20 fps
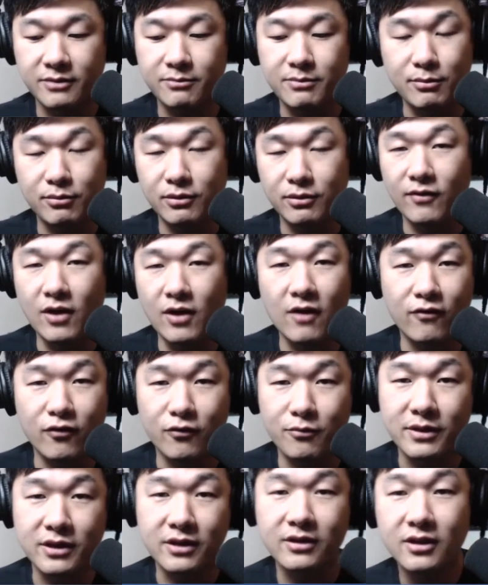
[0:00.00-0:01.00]
people have offered
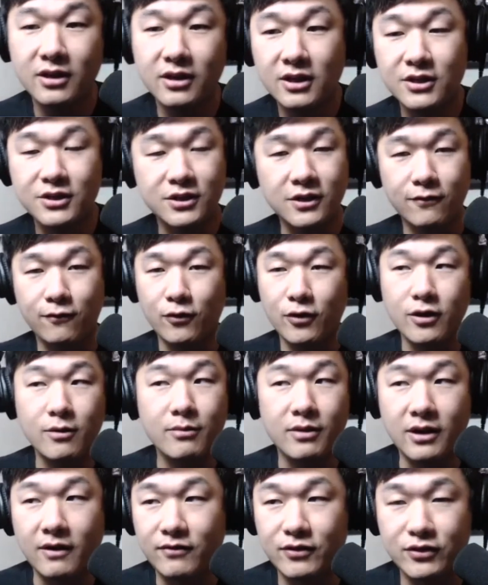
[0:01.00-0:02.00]
me stuff for him,
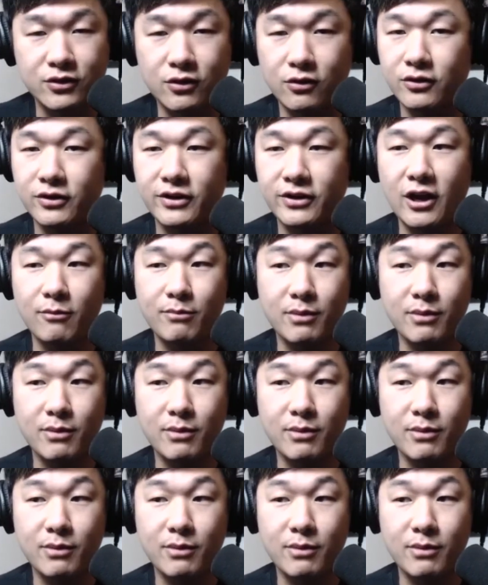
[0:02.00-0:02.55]
and I've just turned it down.